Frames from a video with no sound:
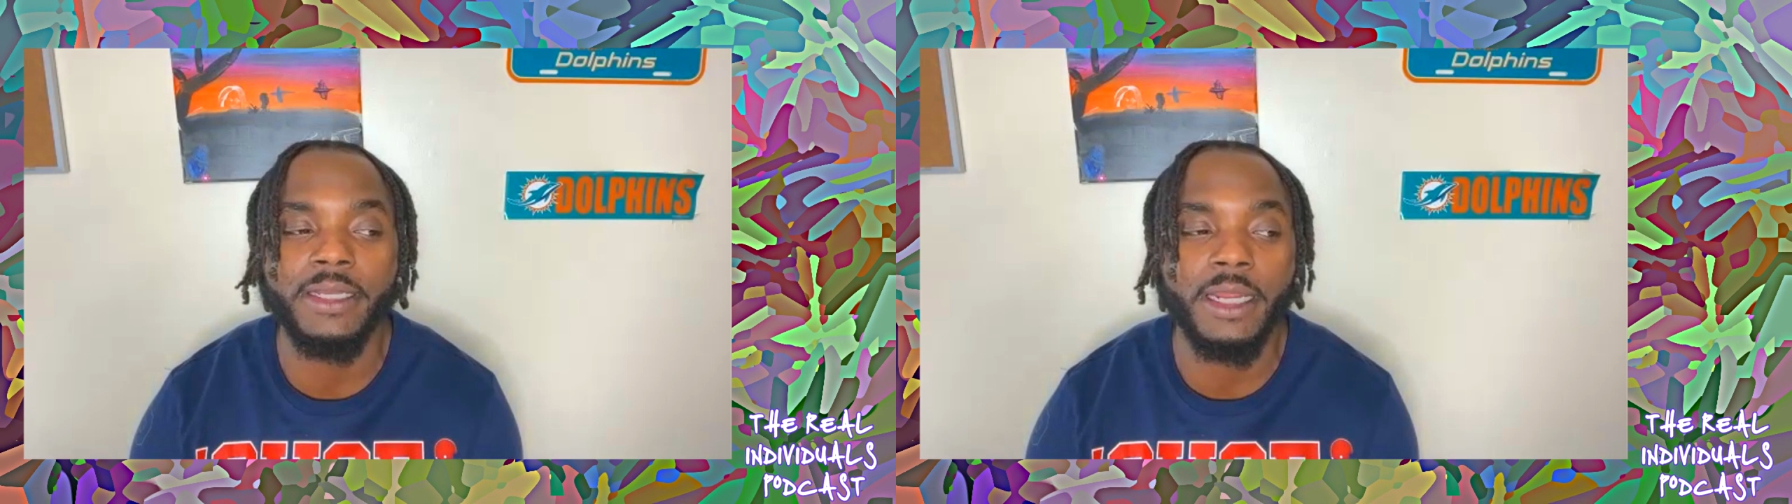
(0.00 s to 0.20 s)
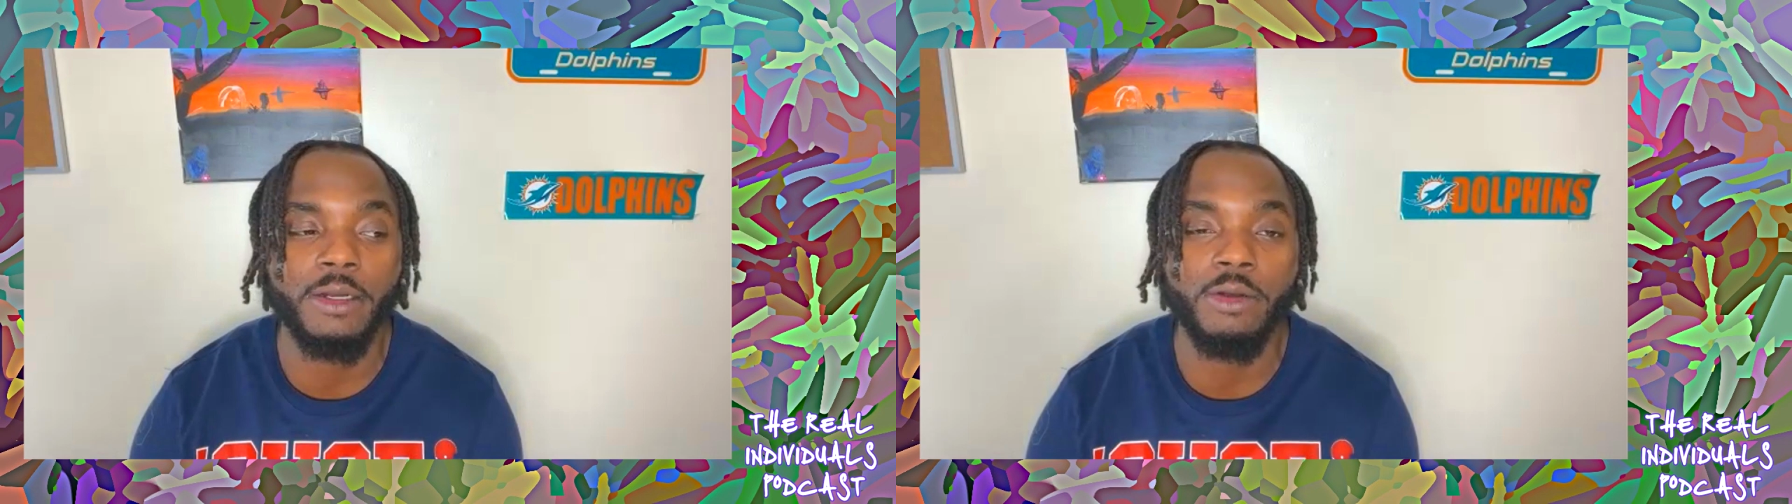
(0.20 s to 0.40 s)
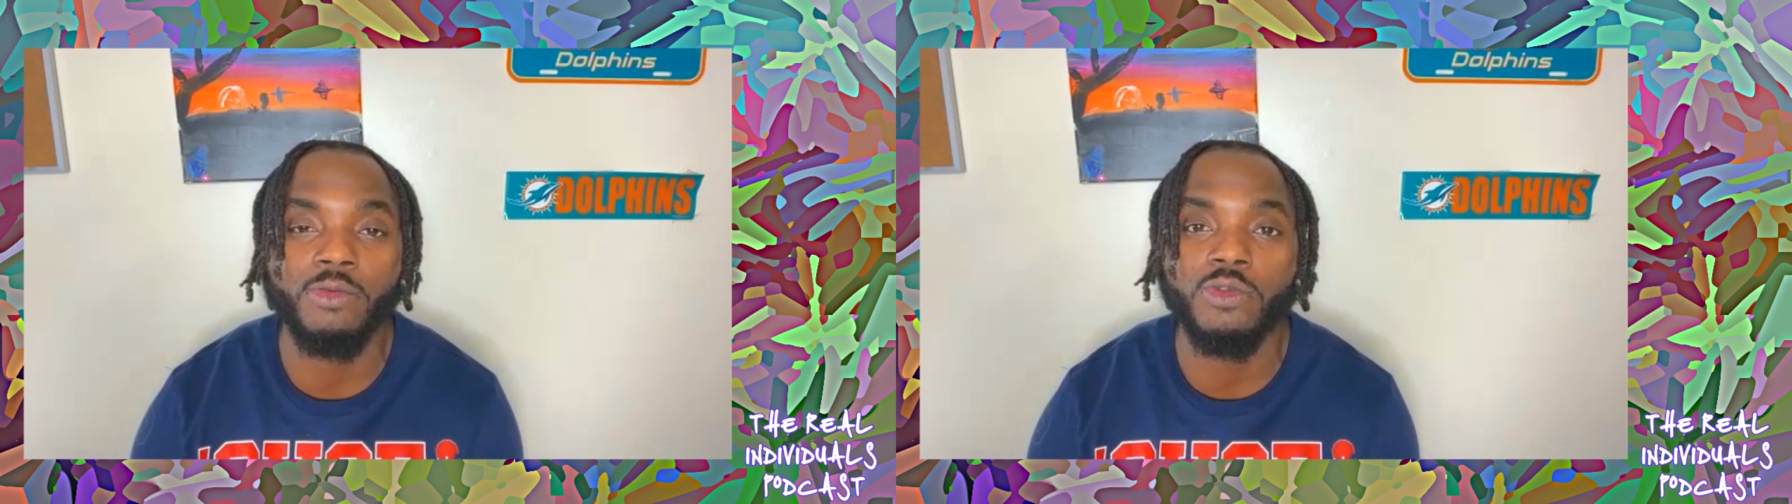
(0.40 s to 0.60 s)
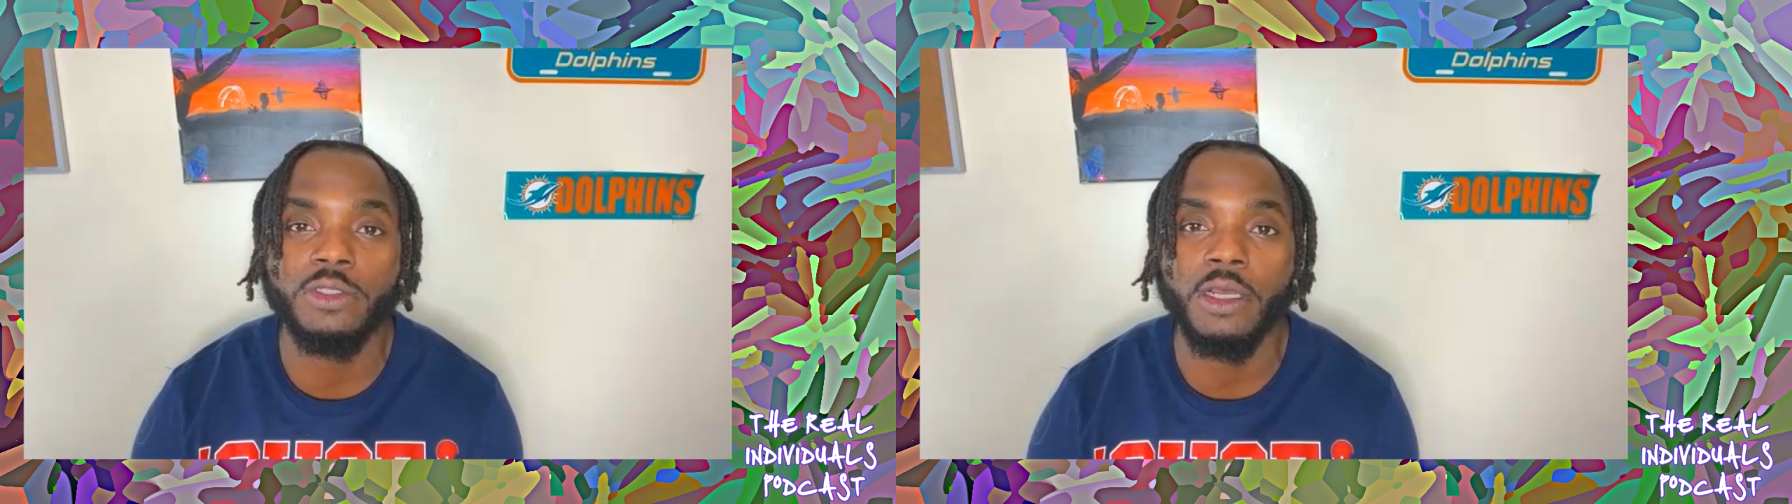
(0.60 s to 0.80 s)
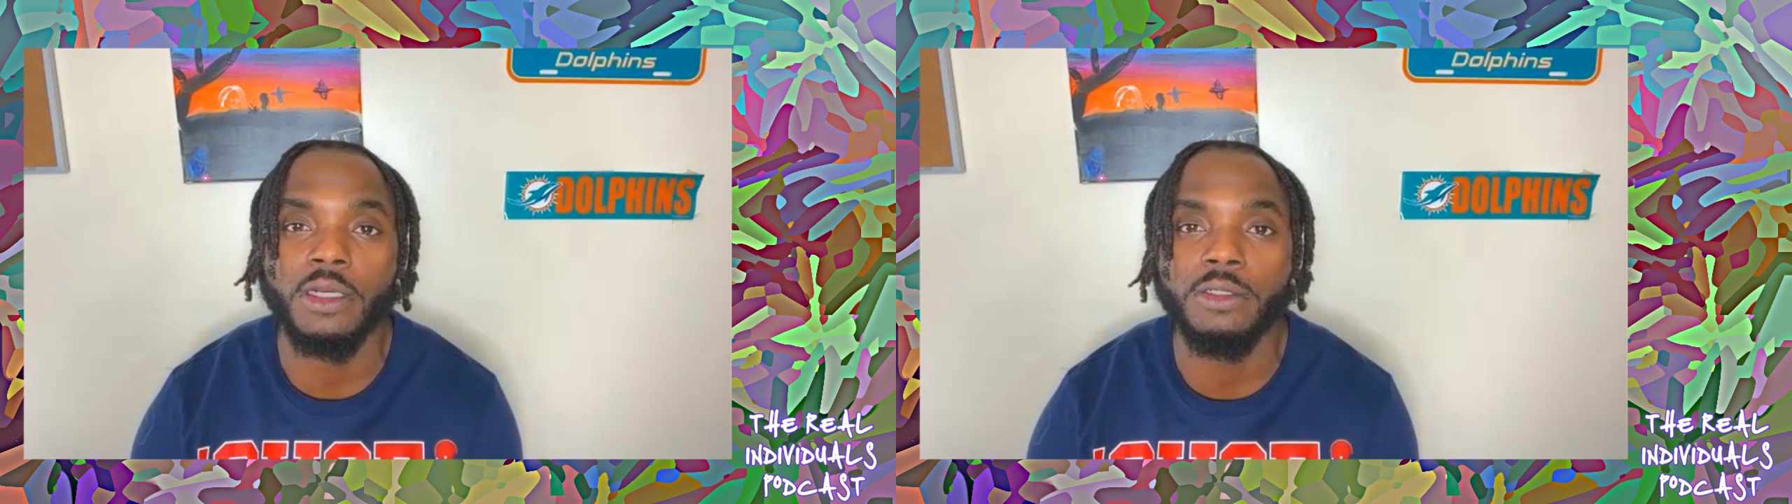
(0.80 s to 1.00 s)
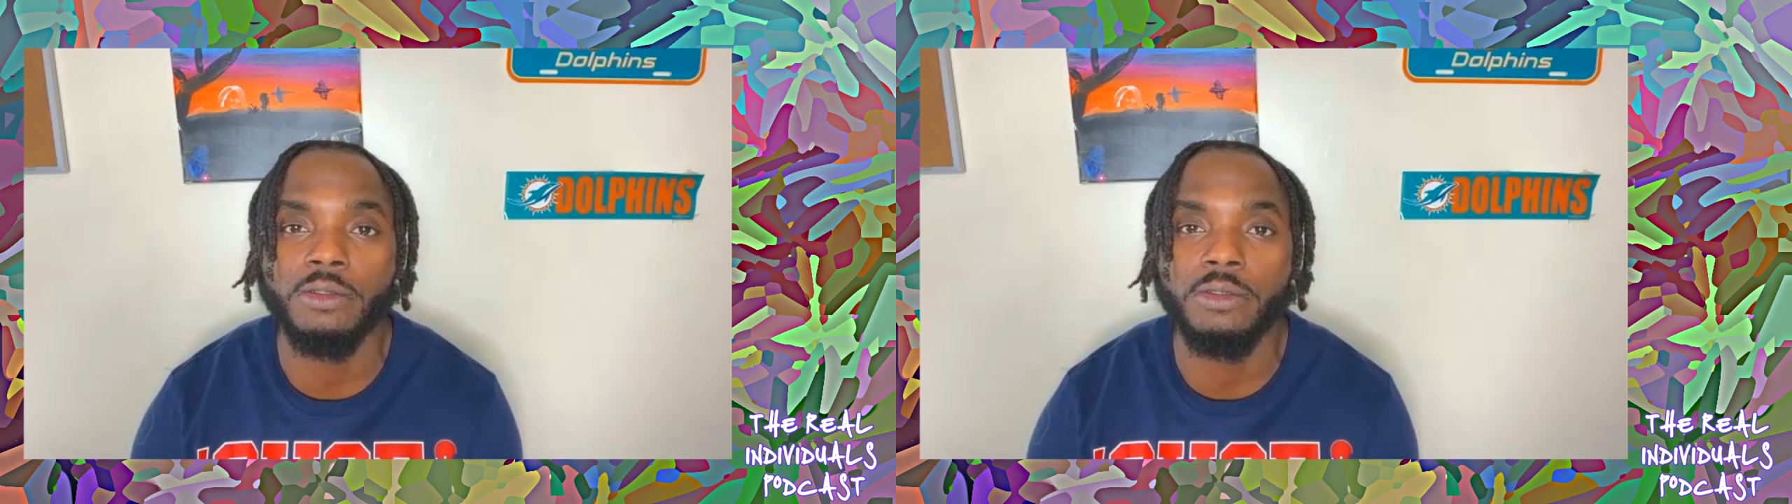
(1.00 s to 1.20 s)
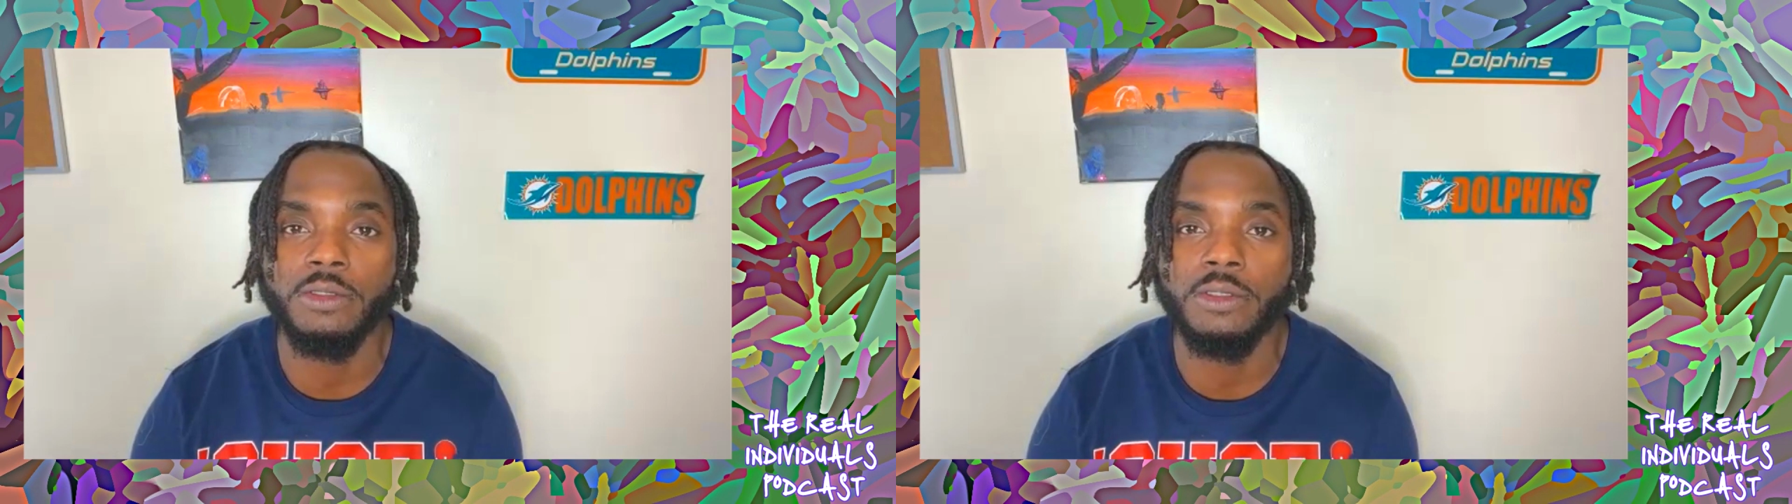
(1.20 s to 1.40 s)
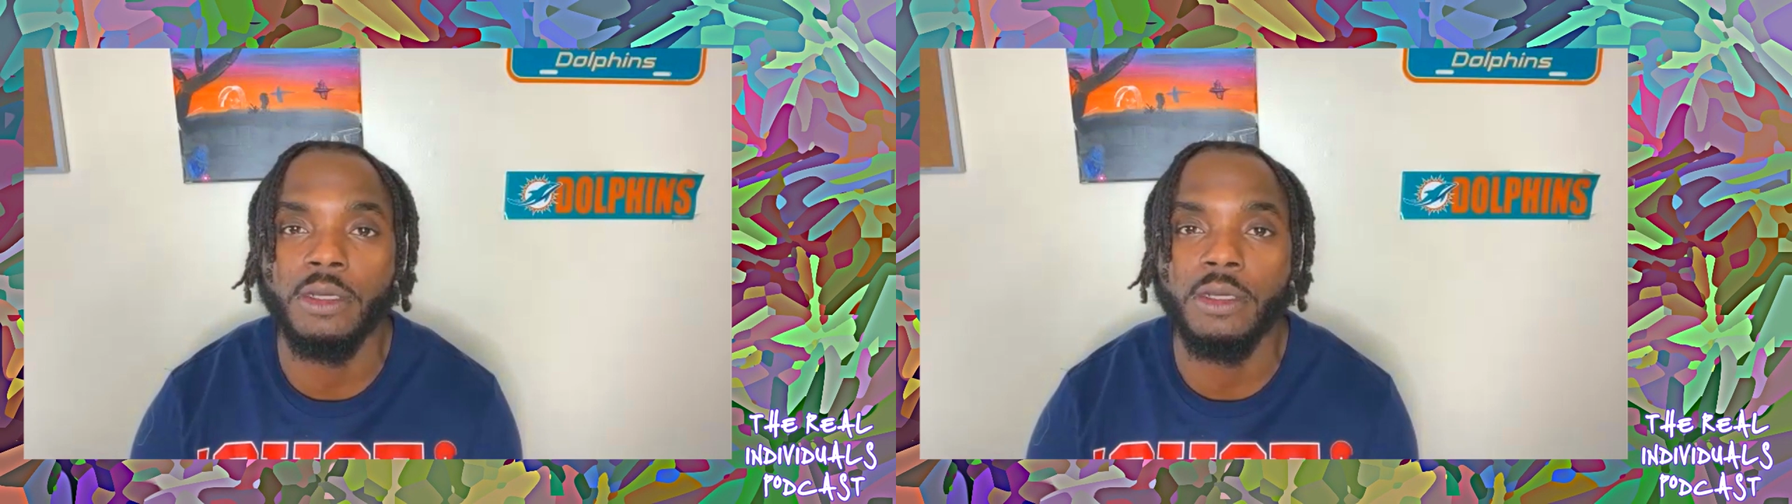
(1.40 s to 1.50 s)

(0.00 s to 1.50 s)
I don't know if you saw the news,